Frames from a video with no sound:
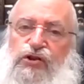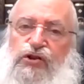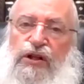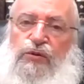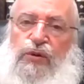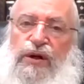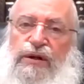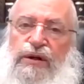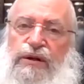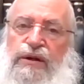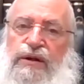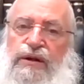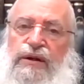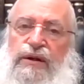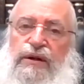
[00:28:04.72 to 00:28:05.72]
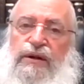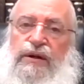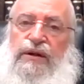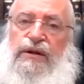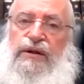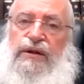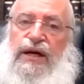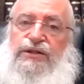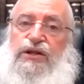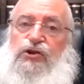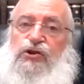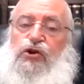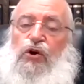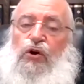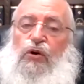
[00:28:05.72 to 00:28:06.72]
children? Yes,
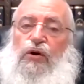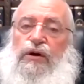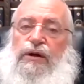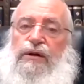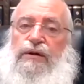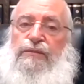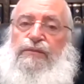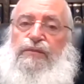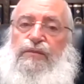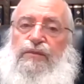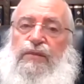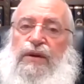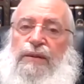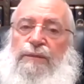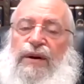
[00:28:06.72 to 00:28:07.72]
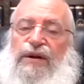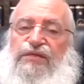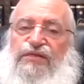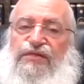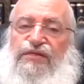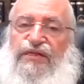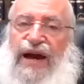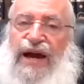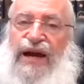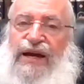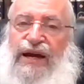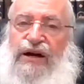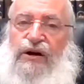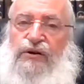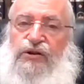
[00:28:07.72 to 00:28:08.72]
enjoy. But
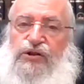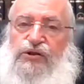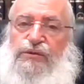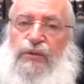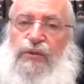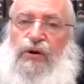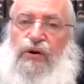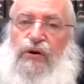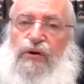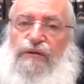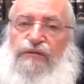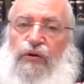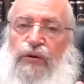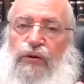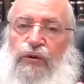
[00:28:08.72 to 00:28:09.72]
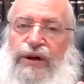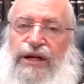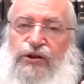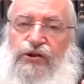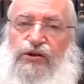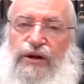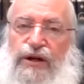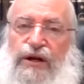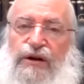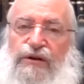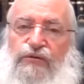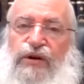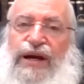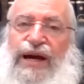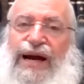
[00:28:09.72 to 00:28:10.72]
thank HaKadosh Baruch Hu for each and
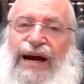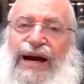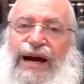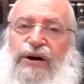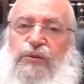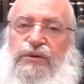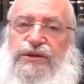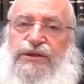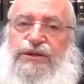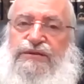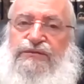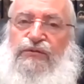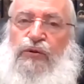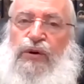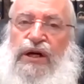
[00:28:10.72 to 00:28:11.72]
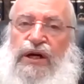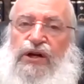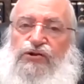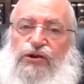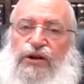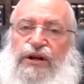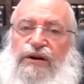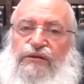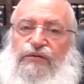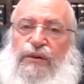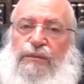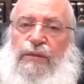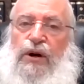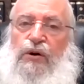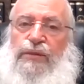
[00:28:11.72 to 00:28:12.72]
every ounce, for each and every
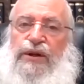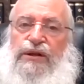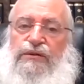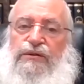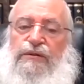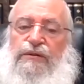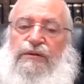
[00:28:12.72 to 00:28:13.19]
moment.